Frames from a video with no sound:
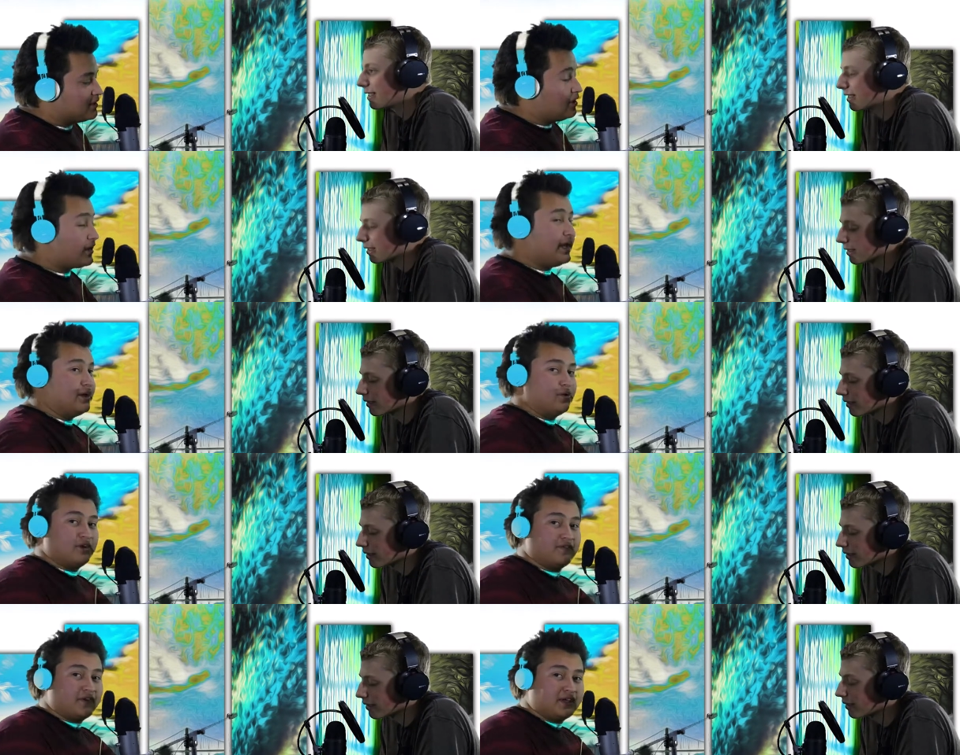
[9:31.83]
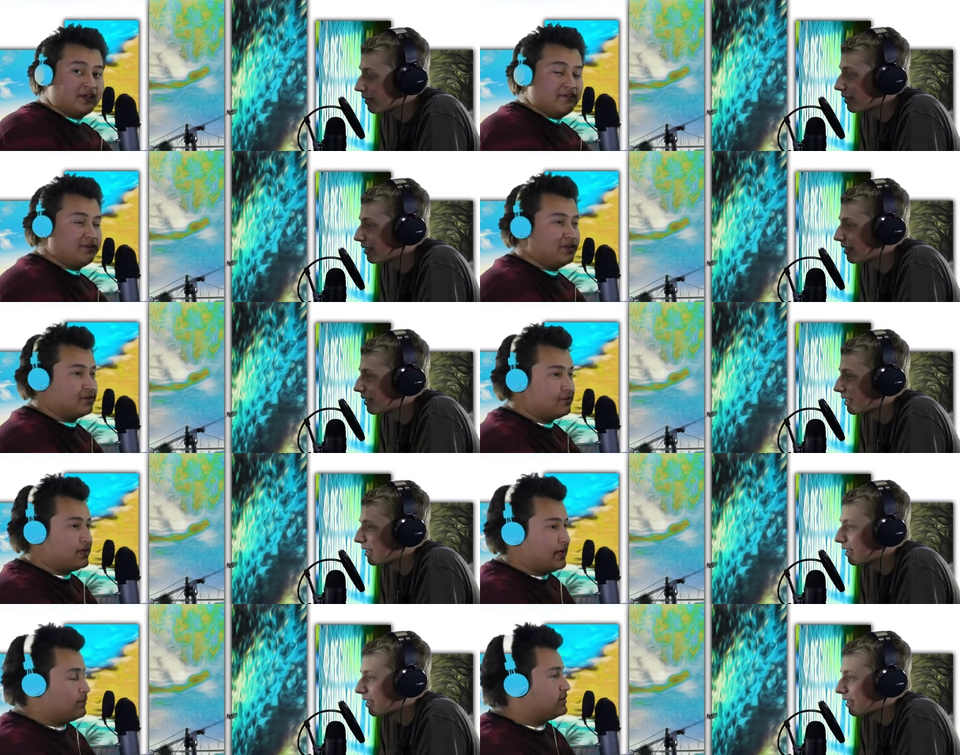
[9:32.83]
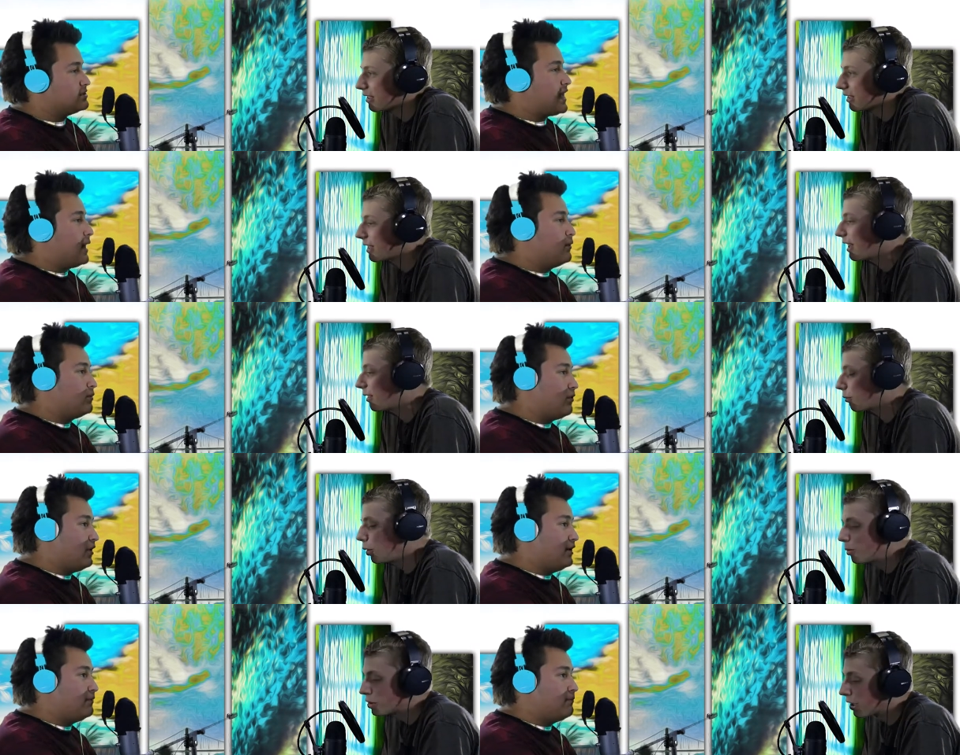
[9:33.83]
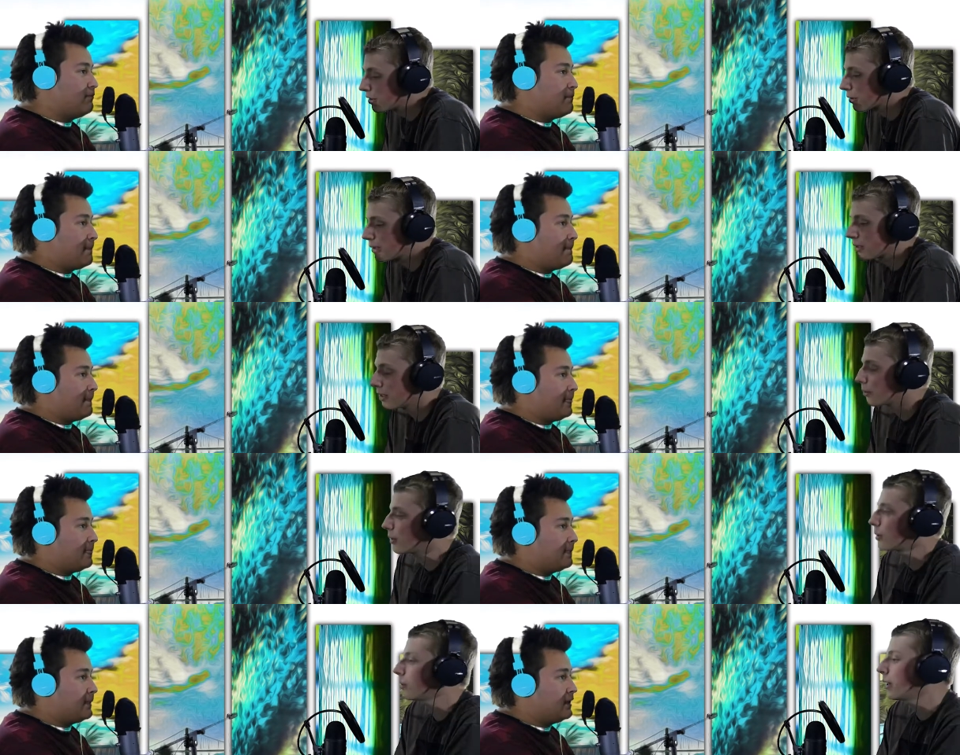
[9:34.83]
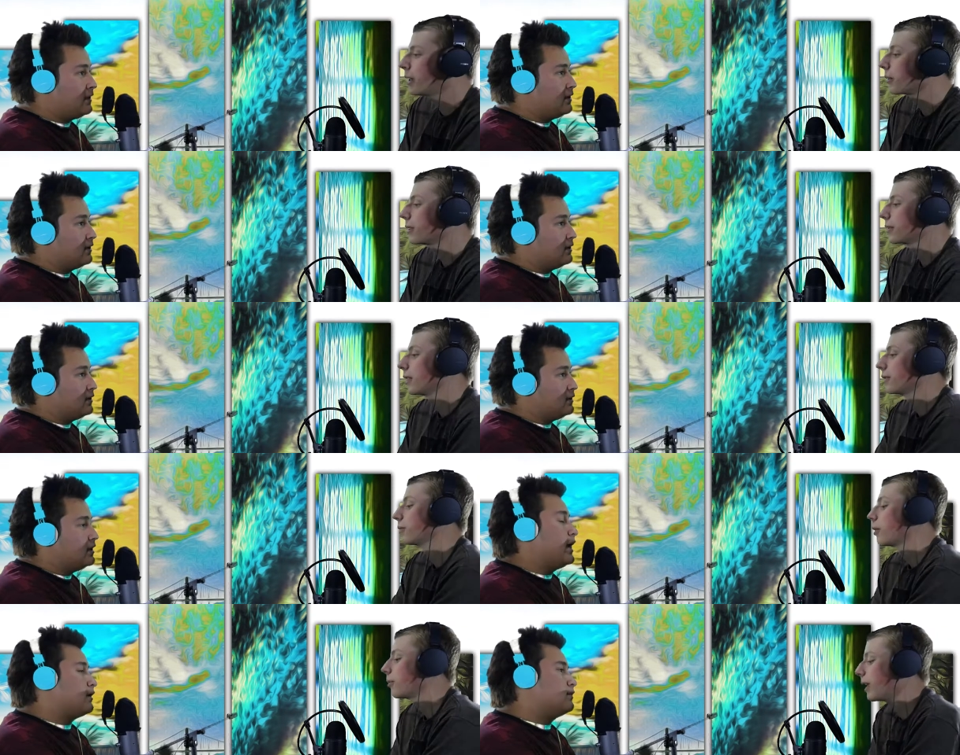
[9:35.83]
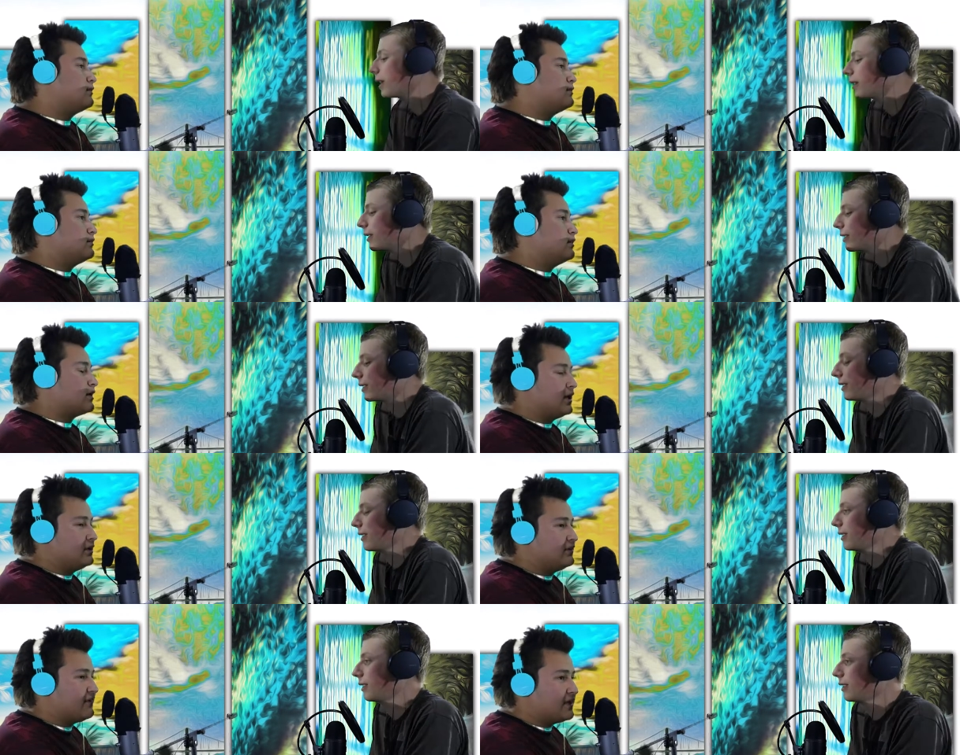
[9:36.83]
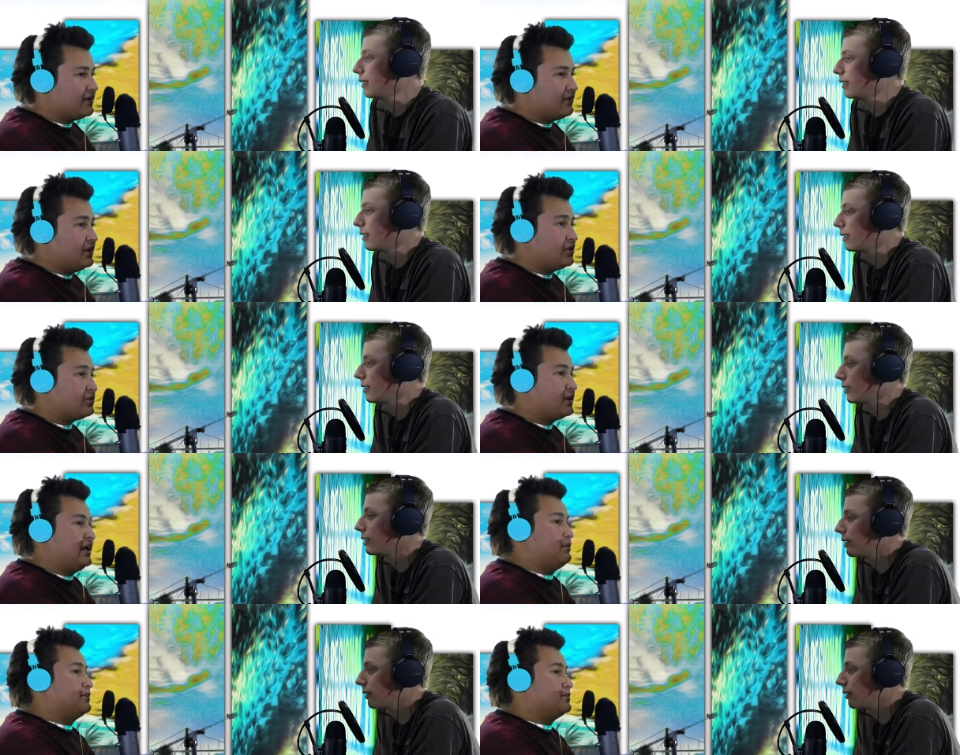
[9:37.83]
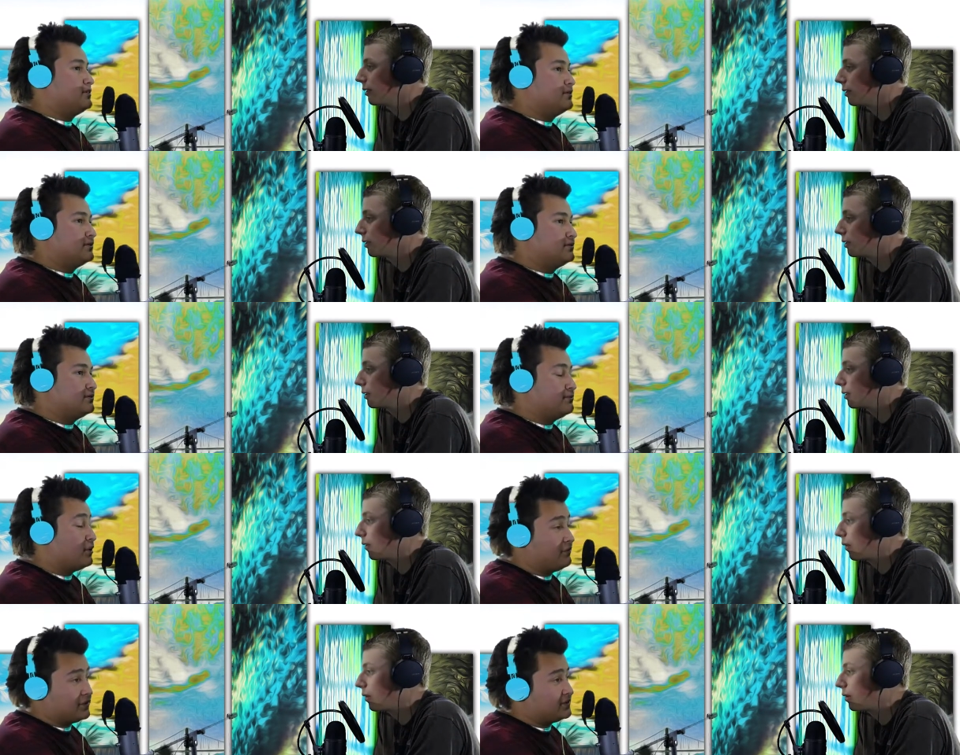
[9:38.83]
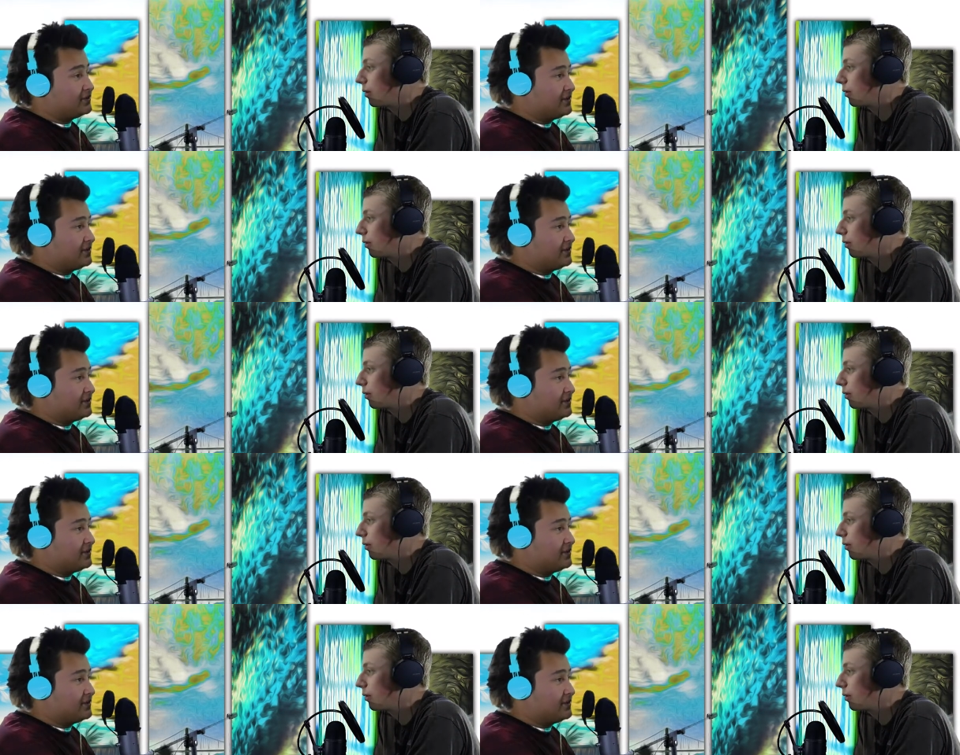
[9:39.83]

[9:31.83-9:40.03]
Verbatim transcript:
Speaker 1: okay. If I could have any three cameras, yeah, I would
Speaker 2: want. Well, we're changing the question up a little bit anyway, so it
Speaker 1: yeah. won't matter. Okay, if I could have any three cameras, perfect.